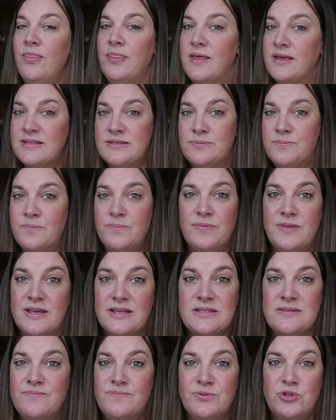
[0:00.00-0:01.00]
This,
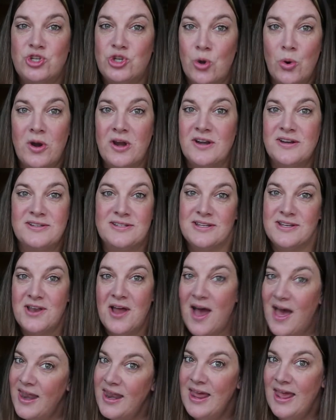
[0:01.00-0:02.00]
this short did
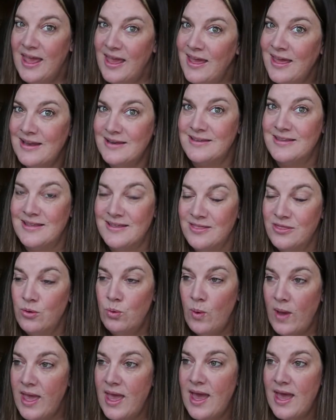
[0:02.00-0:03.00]
not hit
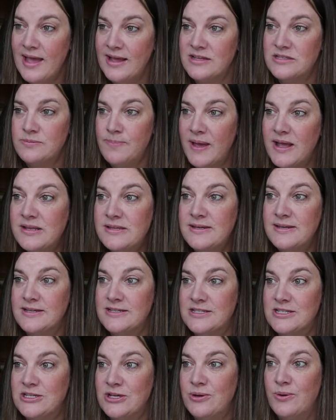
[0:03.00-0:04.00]
the way I expected
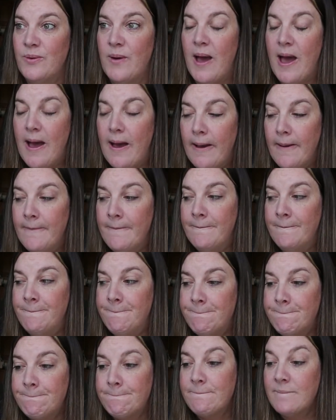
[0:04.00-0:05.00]
it to,
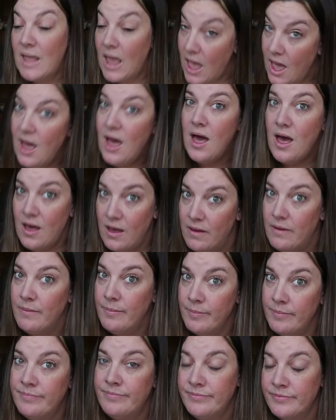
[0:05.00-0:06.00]
um,
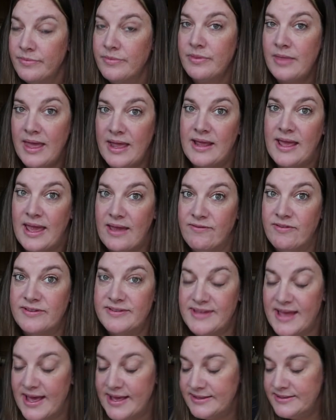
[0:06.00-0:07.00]
um, like
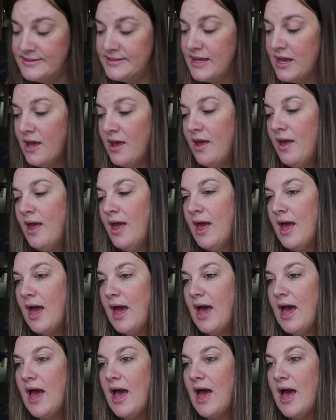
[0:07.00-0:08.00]
Ava says.
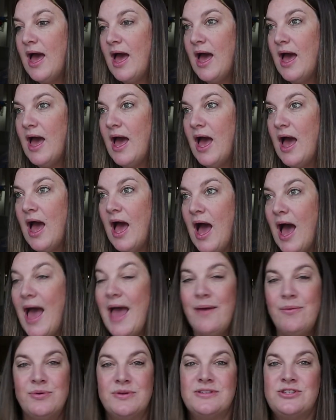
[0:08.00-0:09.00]
Uh,
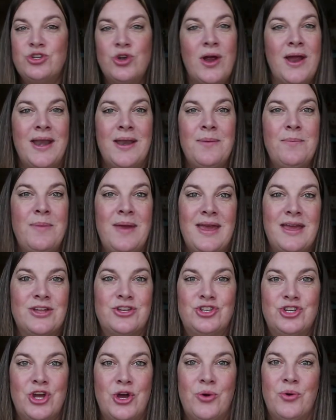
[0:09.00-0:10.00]
I was trying to make
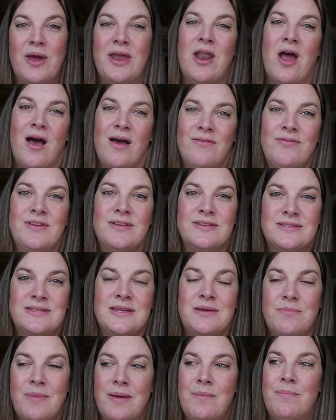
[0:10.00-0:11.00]
a joke and
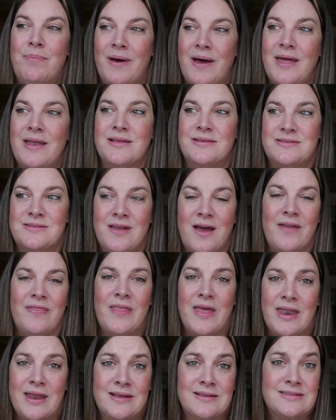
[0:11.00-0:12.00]
obviously my butt is
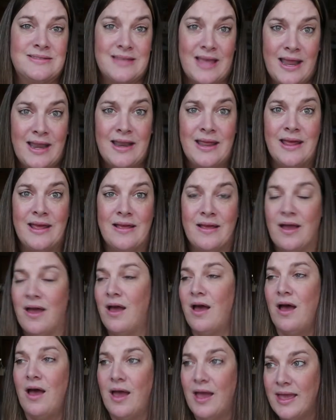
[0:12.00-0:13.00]
not that exciting.
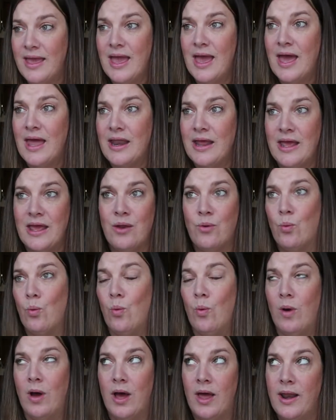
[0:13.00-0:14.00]
I get it,
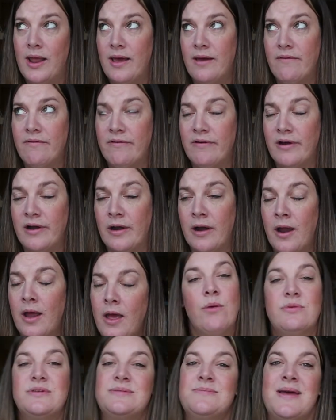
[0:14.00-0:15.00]
whatever.
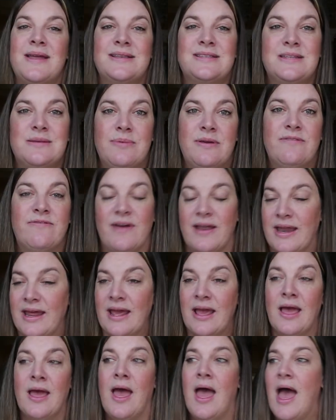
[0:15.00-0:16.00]
It was meant to be
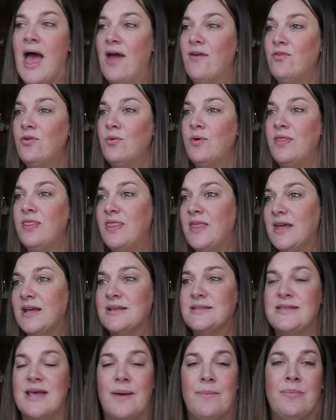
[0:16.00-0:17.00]
funny. Everyone
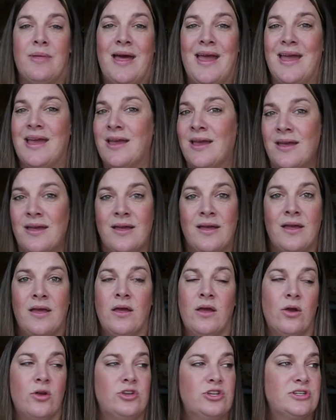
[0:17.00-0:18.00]
thinks I'm like
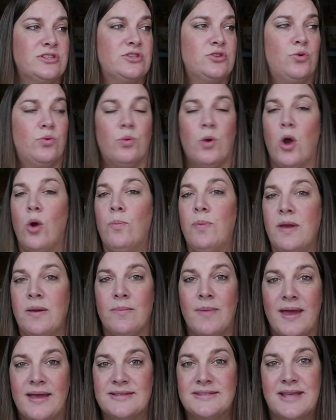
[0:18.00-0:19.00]
just
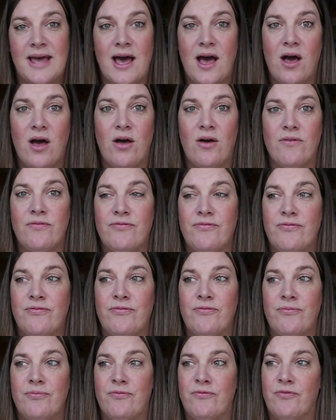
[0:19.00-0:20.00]
groping myself
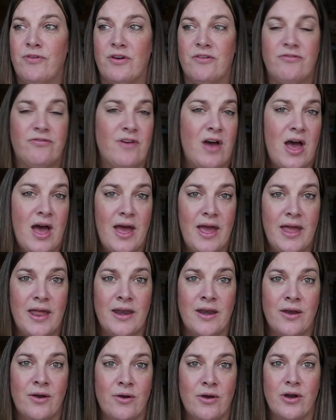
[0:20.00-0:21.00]
for
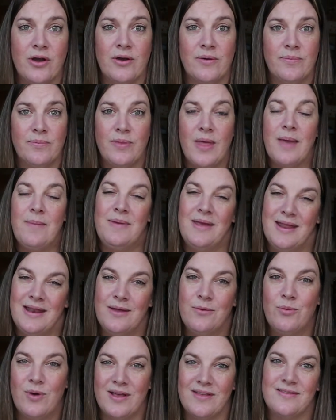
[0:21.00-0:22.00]
fun or, I
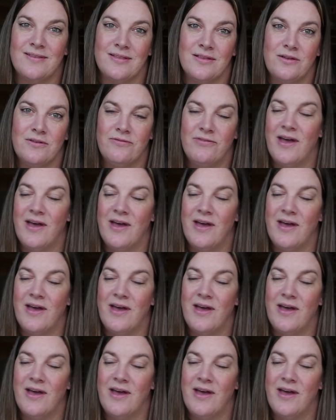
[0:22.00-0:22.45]
mean, it was a little